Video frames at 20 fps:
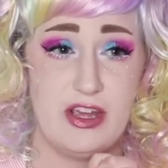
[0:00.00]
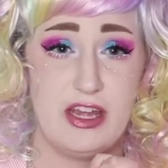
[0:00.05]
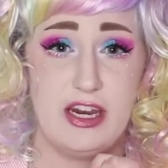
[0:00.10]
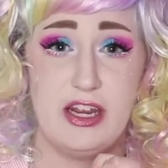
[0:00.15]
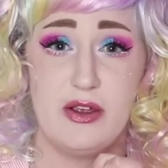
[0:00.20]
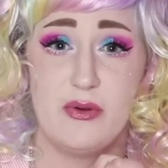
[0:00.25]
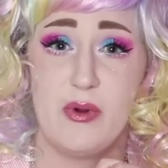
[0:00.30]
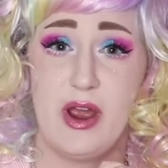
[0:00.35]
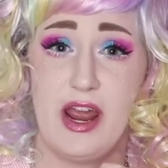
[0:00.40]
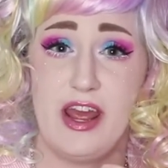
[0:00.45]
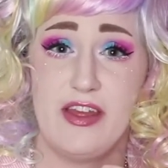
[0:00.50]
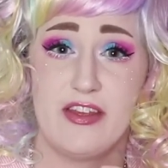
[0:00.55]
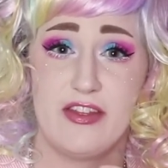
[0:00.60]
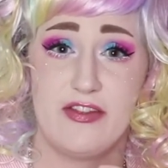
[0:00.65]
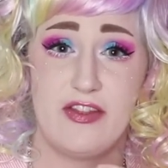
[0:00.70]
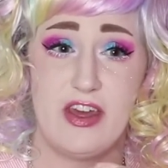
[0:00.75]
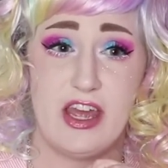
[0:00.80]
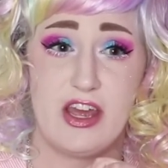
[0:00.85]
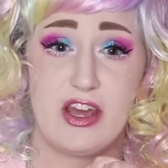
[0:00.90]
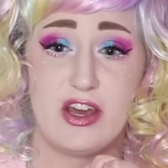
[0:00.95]
any way that
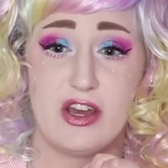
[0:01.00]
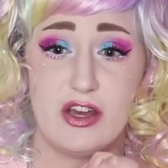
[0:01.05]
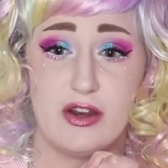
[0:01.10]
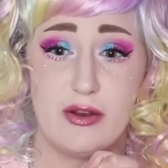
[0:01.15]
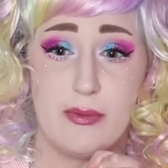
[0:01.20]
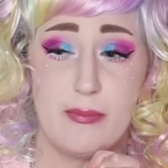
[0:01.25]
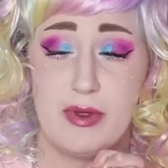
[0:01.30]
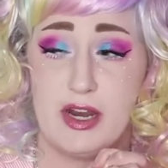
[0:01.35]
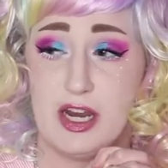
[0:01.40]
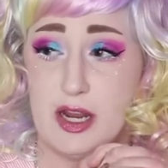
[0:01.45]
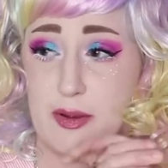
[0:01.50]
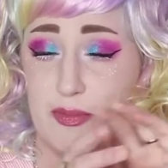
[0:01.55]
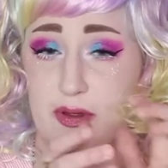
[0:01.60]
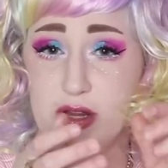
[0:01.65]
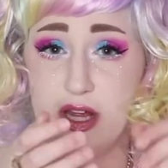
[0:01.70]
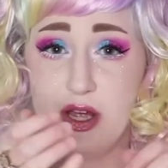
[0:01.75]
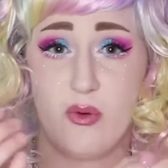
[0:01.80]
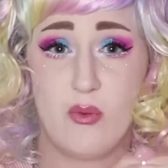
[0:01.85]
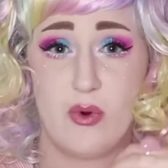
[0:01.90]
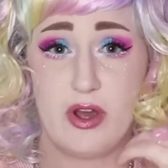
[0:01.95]
they could
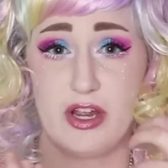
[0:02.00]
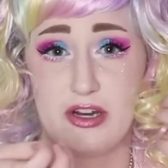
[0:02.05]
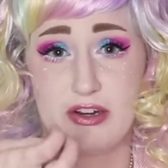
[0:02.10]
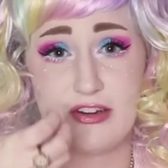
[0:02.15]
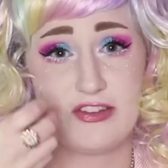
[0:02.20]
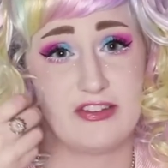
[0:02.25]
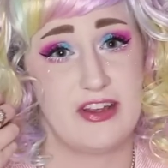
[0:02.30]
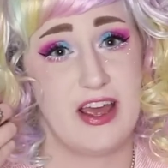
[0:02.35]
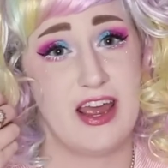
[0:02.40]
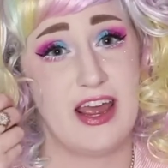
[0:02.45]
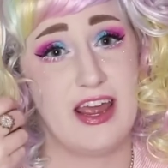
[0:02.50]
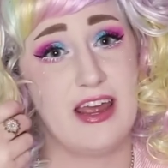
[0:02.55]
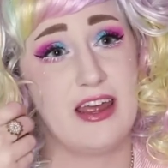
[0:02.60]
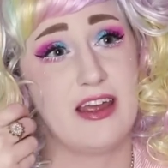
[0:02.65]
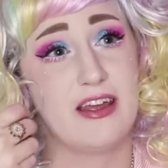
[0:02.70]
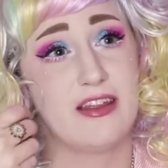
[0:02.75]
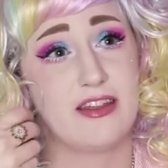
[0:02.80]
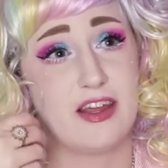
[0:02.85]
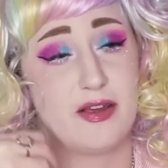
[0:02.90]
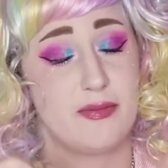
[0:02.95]
manipulate what you're
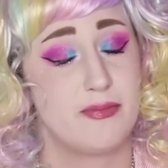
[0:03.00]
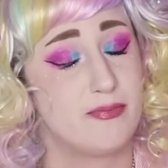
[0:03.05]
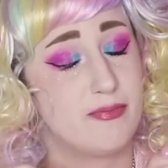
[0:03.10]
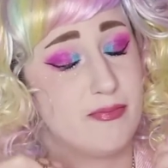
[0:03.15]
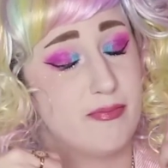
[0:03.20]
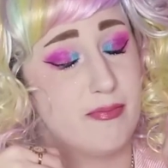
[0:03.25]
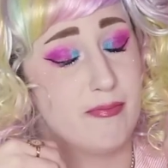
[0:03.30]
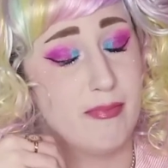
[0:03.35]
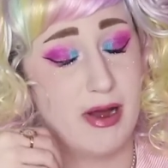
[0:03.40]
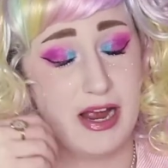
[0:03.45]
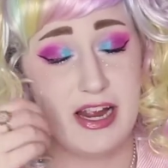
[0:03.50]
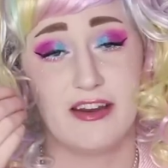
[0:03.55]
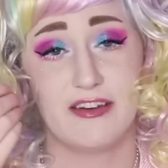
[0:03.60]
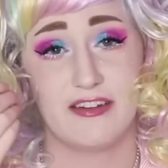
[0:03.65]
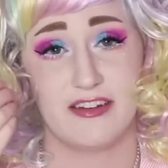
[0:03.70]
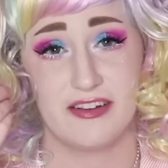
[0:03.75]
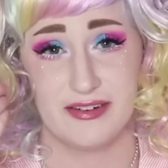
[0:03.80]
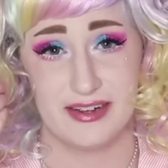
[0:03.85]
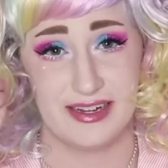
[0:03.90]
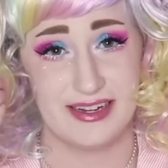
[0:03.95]
saying, they might
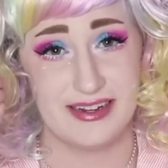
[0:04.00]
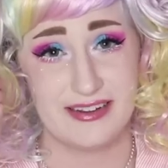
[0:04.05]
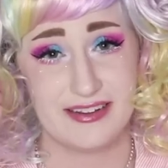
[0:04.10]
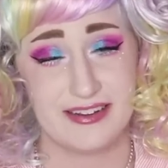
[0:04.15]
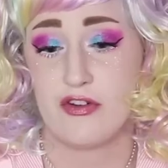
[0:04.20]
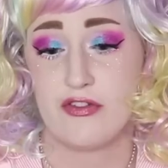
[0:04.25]
do it.